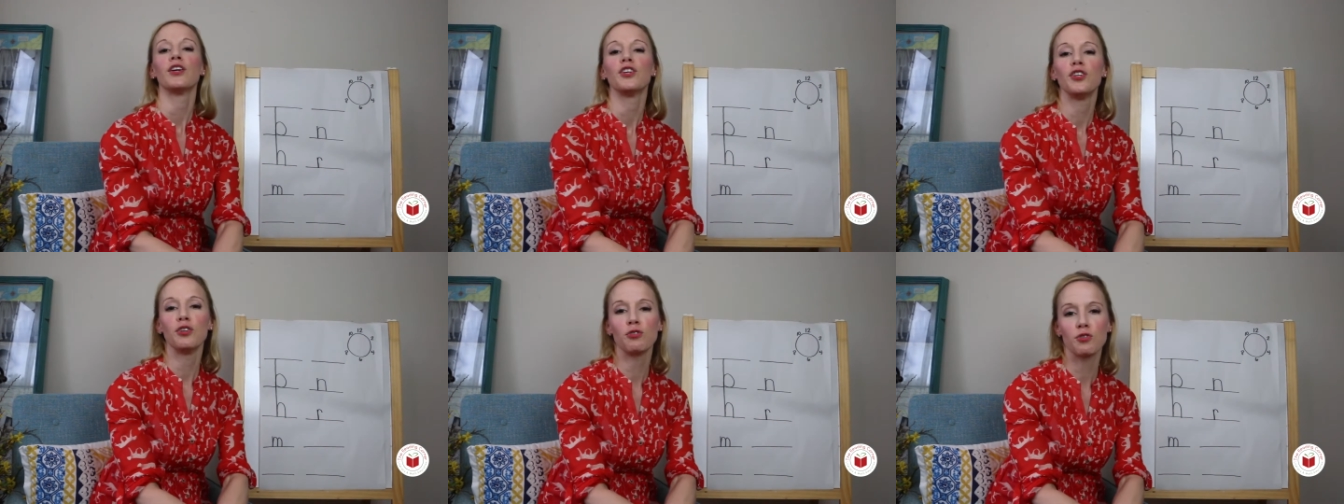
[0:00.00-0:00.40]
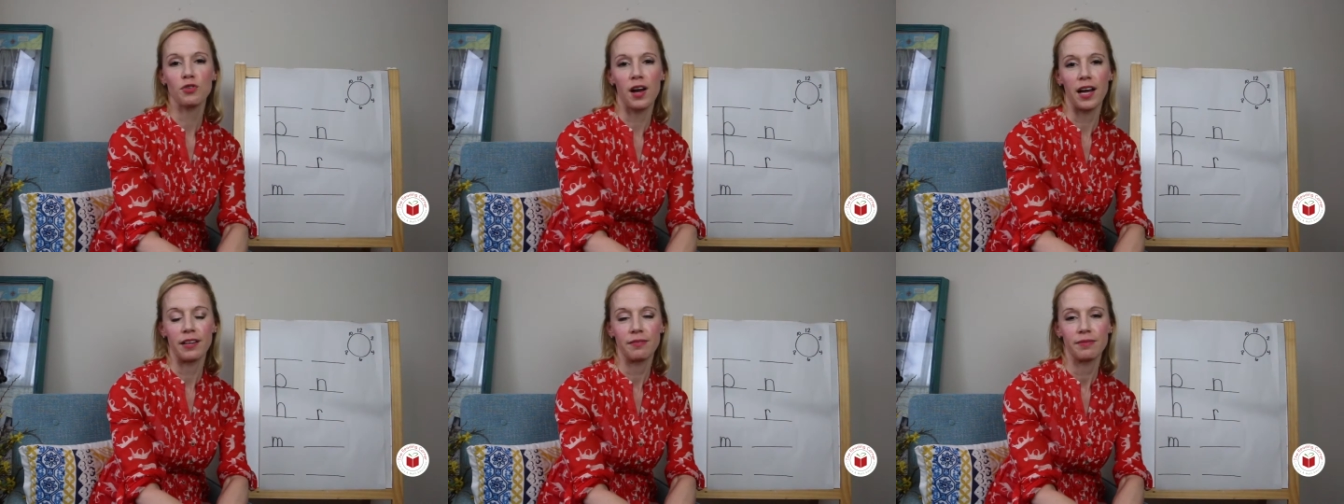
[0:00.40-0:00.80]
You
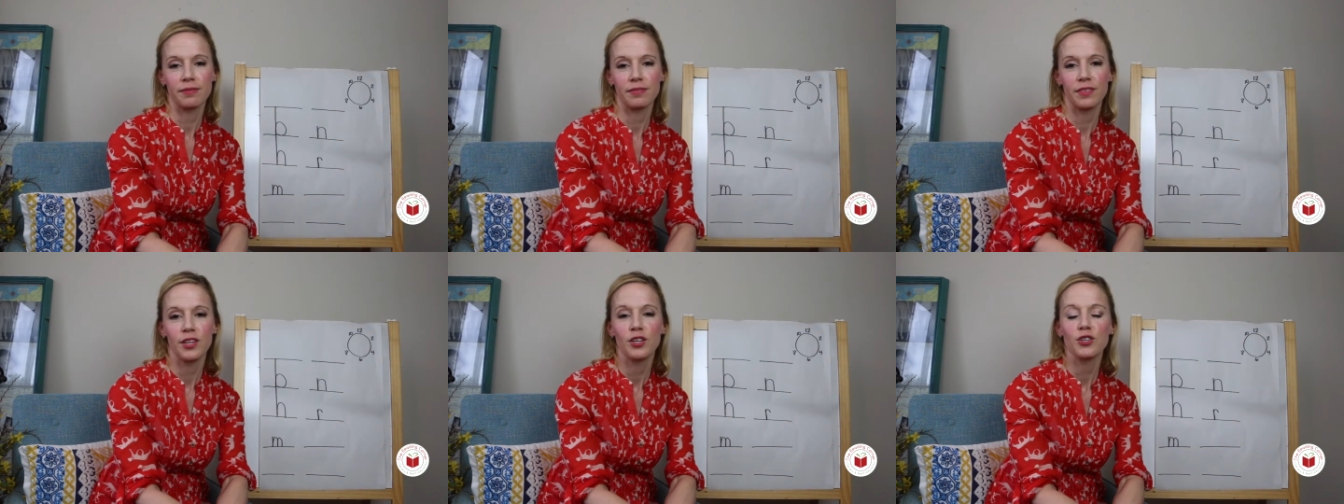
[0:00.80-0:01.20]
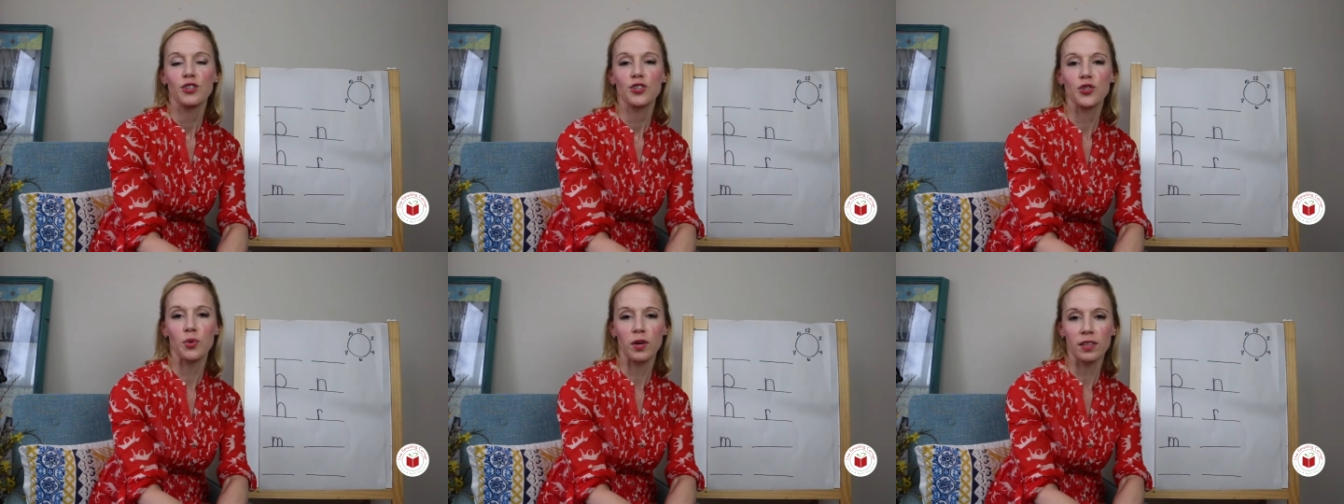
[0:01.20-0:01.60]
try.
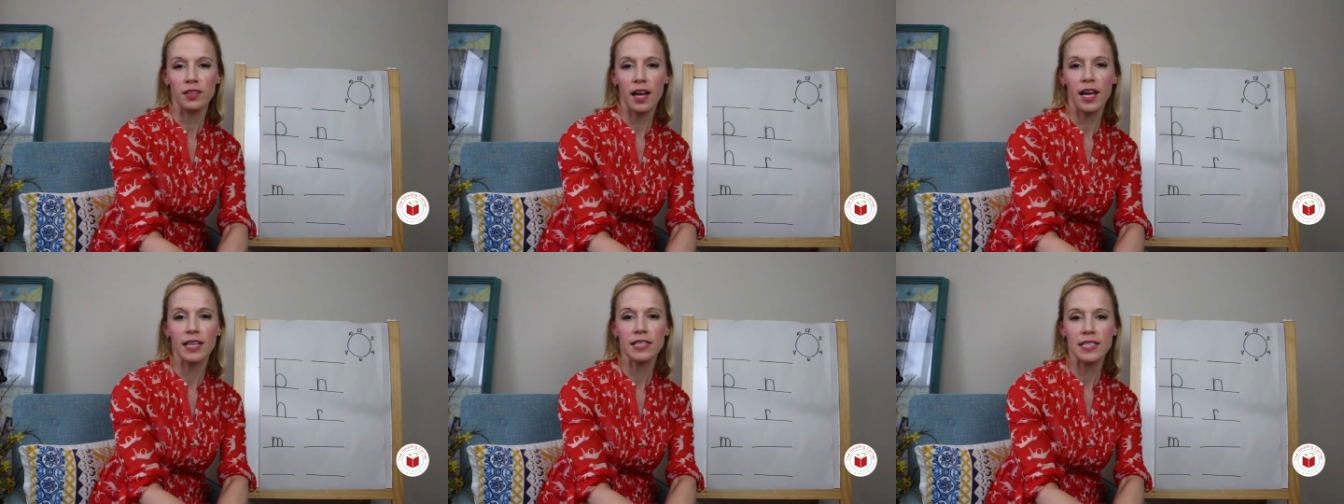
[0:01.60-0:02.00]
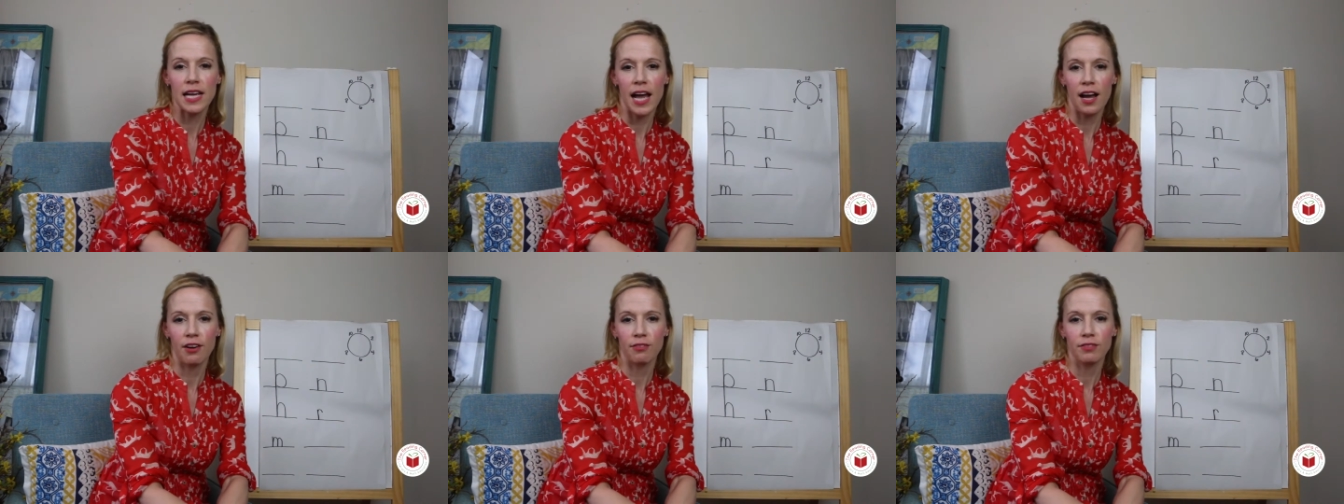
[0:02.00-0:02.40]
Short line
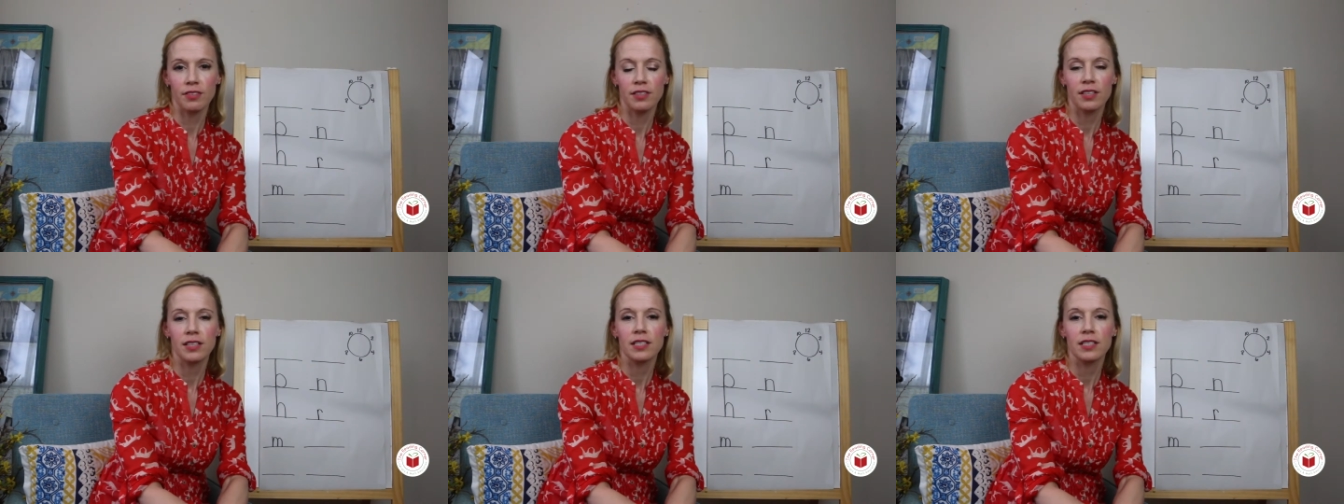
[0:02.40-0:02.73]
down,